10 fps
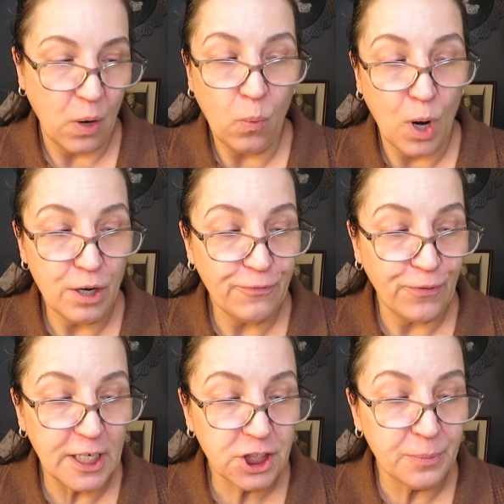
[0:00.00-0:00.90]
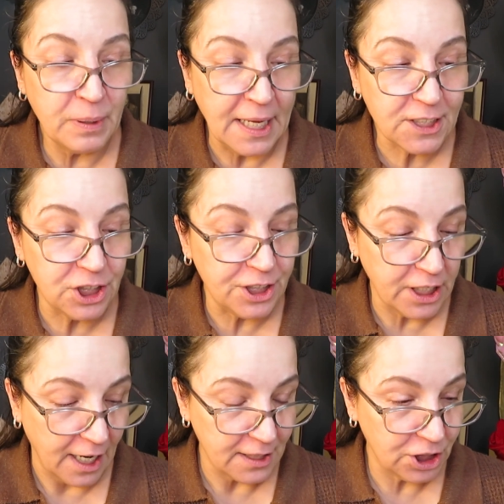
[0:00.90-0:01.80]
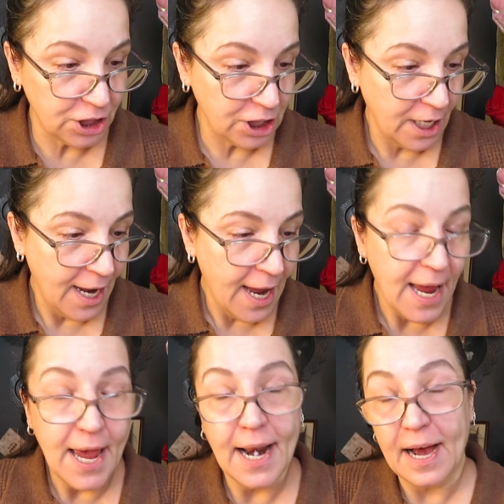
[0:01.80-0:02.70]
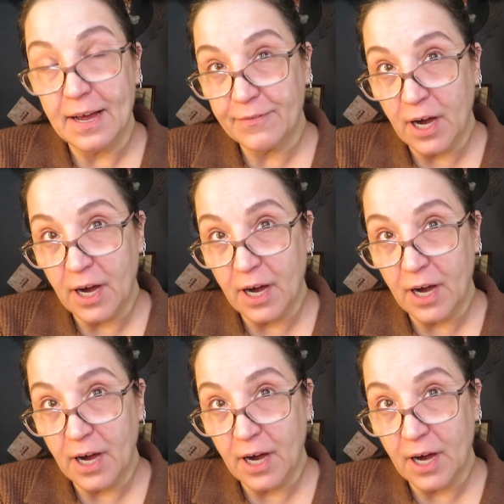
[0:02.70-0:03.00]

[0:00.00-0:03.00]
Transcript: Water Fresh Complexion Touch, and I've